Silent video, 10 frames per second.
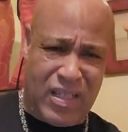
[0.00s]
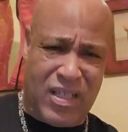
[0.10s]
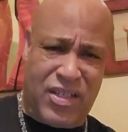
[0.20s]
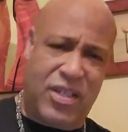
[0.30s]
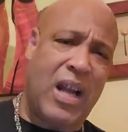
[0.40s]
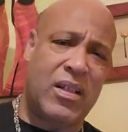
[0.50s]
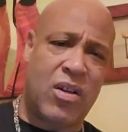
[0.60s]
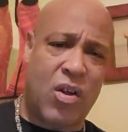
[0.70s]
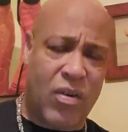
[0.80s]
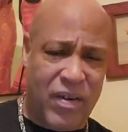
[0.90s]
the shot
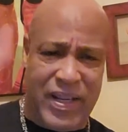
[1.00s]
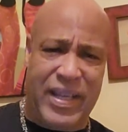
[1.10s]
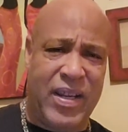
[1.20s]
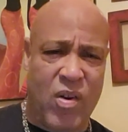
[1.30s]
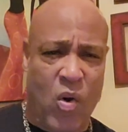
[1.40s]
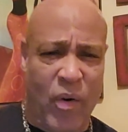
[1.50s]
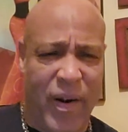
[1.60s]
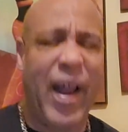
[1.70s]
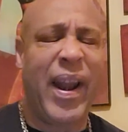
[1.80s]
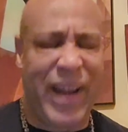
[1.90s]
caller or the key
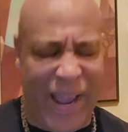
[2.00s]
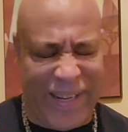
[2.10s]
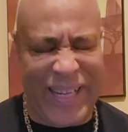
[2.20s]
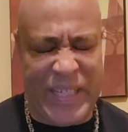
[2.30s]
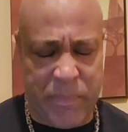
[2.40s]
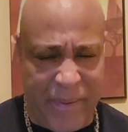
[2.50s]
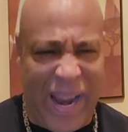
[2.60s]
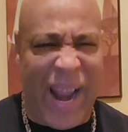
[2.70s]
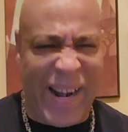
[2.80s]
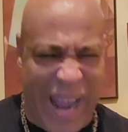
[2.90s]
holder, like he's
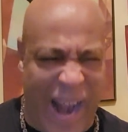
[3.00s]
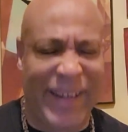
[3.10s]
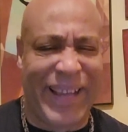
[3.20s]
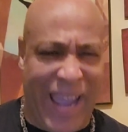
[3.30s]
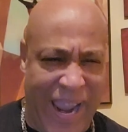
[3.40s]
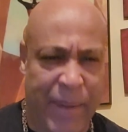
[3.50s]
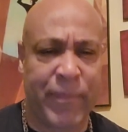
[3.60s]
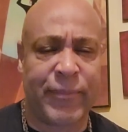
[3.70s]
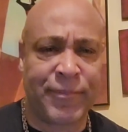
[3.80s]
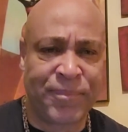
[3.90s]
playing that
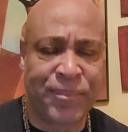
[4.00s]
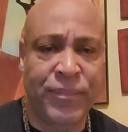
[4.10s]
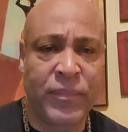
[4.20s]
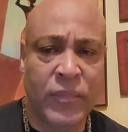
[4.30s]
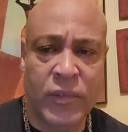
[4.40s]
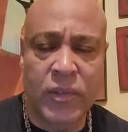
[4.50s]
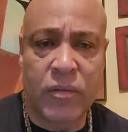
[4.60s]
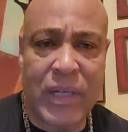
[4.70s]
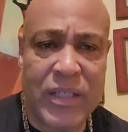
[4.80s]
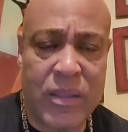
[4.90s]
game.
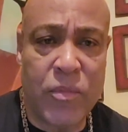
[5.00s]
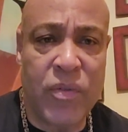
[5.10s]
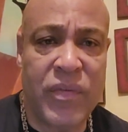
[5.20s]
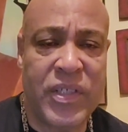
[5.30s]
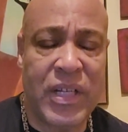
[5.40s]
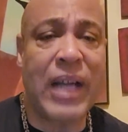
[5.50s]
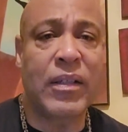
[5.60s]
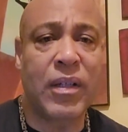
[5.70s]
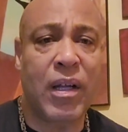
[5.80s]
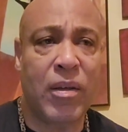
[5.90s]
Watch the movie Shot
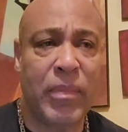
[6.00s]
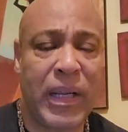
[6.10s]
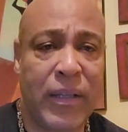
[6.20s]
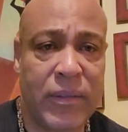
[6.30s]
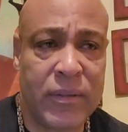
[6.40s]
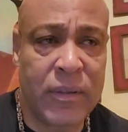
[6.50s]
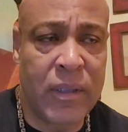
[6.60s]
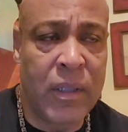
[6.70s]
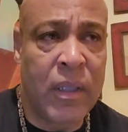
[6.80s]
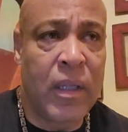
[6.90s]
Caller, man.
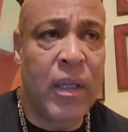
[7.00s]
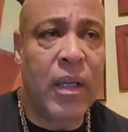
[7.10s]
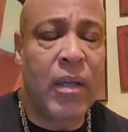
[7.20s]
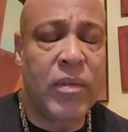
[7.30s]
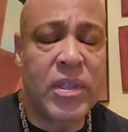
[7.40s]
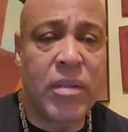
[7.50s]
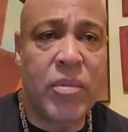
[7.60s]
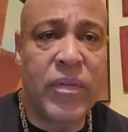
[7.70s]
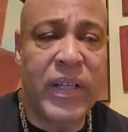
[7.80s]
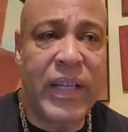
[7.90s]
And what's the
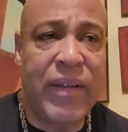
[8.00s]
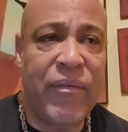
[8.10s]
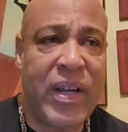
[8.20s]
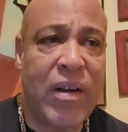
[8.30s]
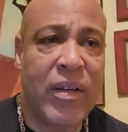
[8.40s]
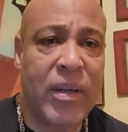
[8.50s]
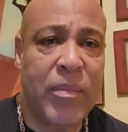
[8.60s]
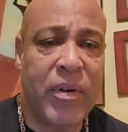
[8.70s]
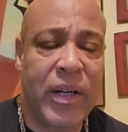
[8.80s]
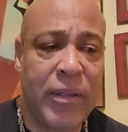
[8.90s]
movie that had Val
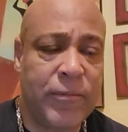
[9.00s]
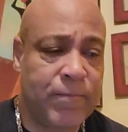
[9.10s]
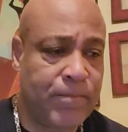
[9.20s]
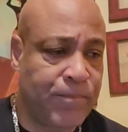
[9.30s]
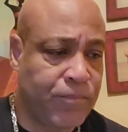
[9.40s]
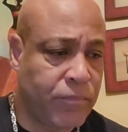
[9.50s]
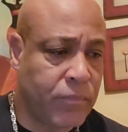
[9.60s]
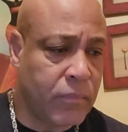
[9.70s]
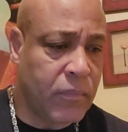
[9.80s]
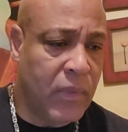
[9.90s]
Kilmer in it?
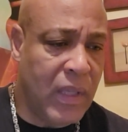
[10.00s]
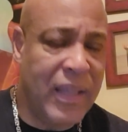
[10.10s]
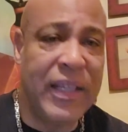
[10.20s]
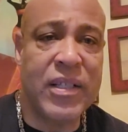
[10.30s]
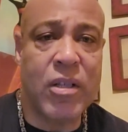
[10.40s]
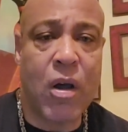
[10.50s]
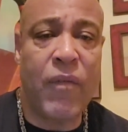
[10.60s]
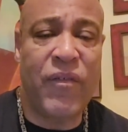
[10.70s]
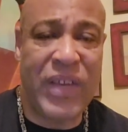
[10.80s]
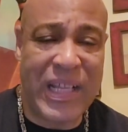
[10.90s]
I think it's
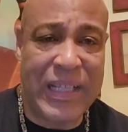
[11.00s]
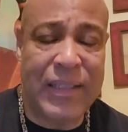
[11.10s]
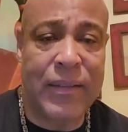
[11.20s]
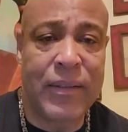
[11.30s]
called Felon.